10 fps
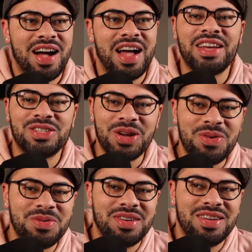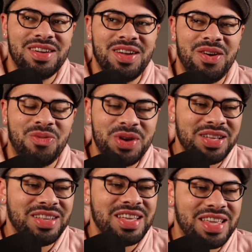I don't
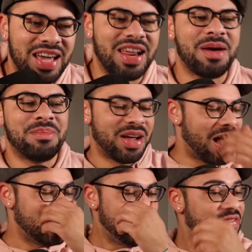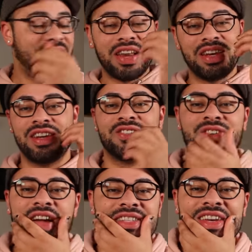really get it, but I do find it
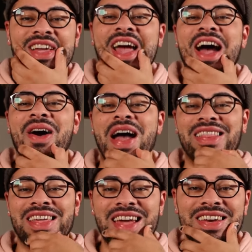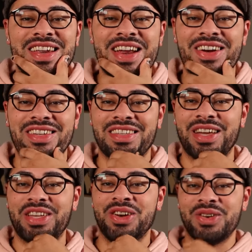interesting how at the end here, he's
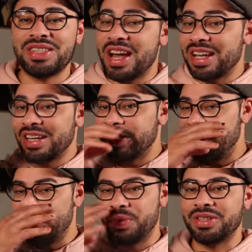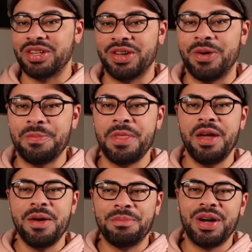like, you know, he's not gonna tell you what to do,
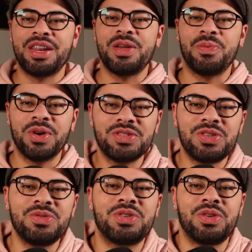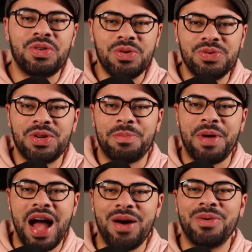but he wants you to use your
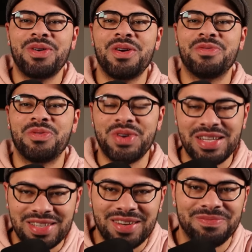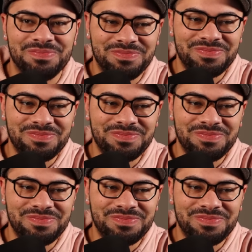power of reason.